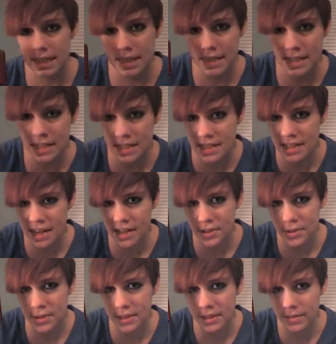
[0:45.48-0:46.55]
This has
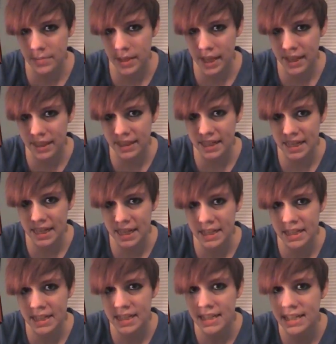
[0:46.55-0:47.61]
actually been the
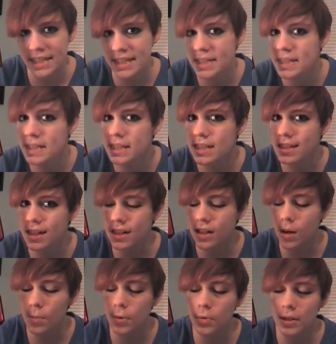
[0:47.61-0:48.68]

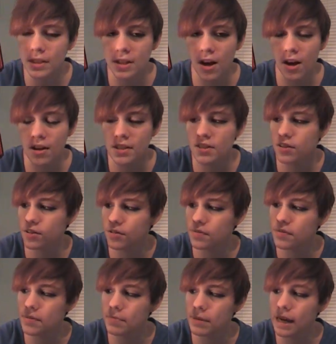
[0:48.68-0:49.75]
number one cause
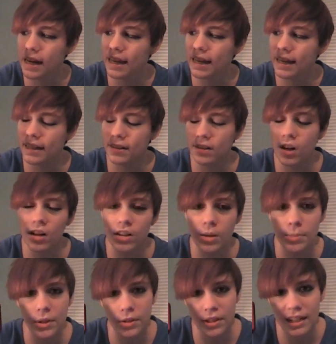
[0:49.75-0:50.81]
of my not
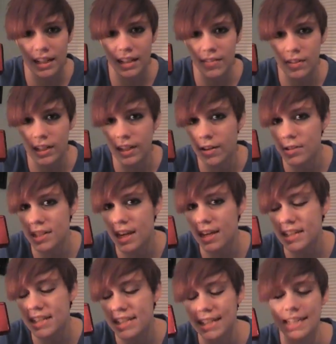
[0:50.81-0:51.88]
uploading any videos
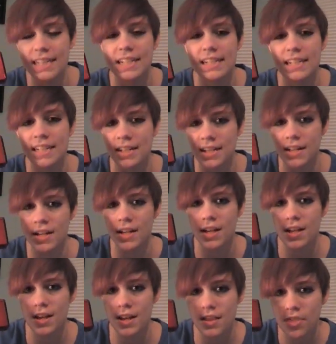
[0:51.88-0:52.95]
since
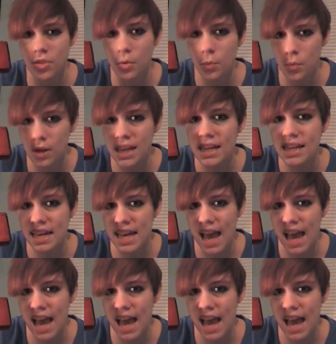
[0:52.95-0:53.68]
the week